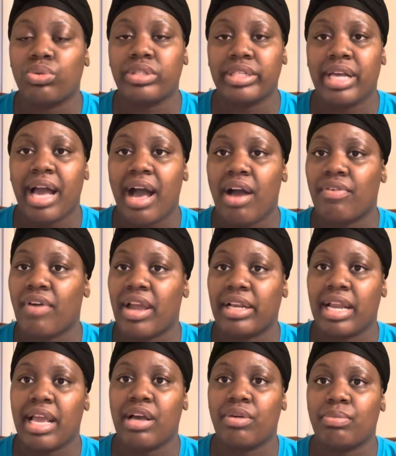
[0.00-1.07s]
to God right
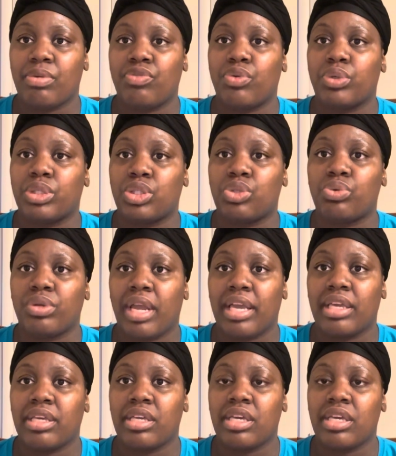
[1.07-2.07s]
now before it's too late.